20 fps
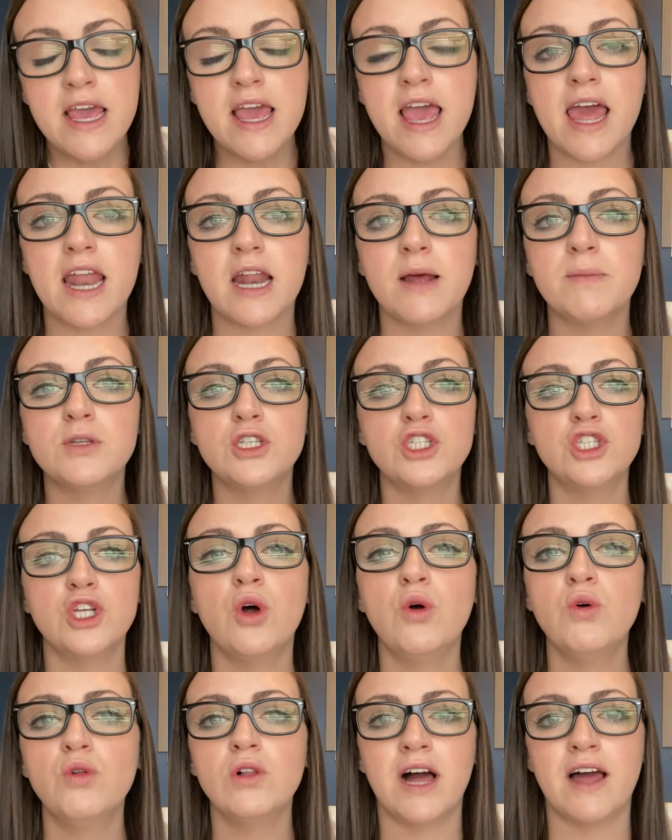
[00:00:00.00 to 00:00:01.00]
And I'm
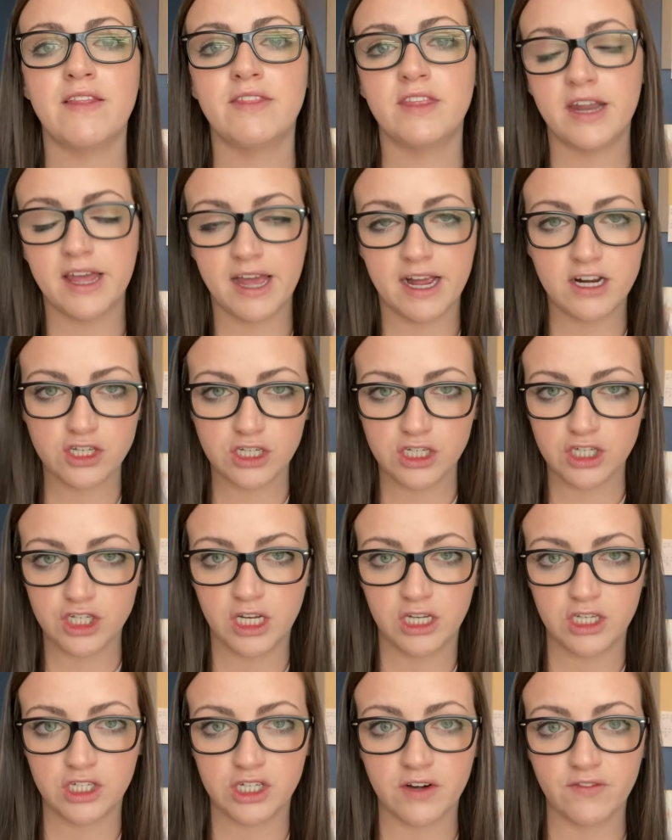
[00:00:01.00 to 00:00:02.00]
so glad that I actually
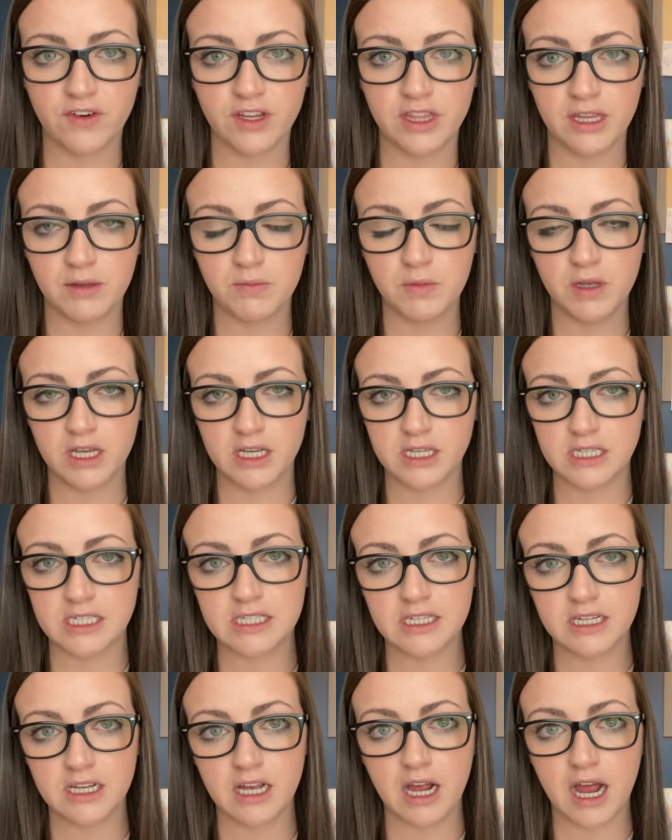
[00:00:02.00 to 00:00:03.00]
changed everything because
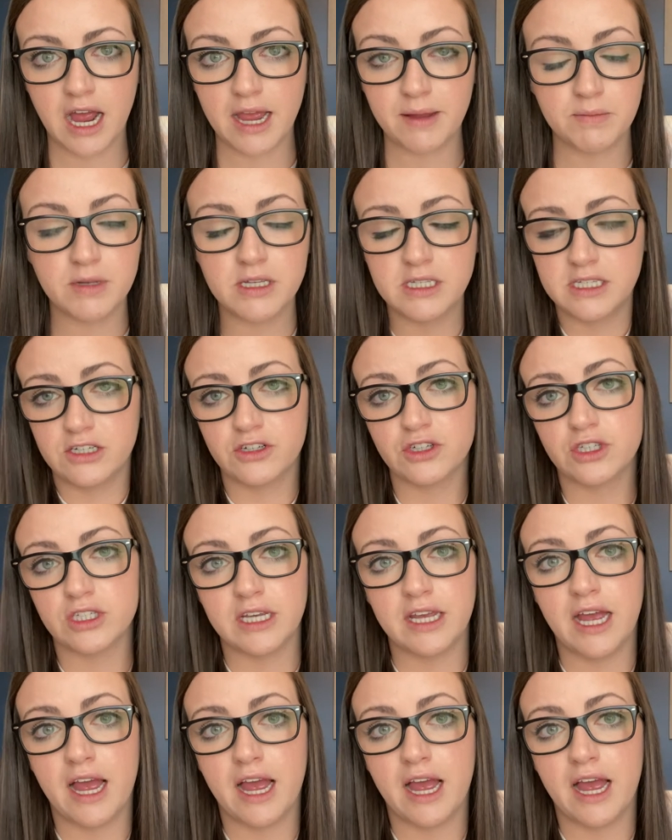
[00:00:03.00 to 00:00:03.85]
I seriously,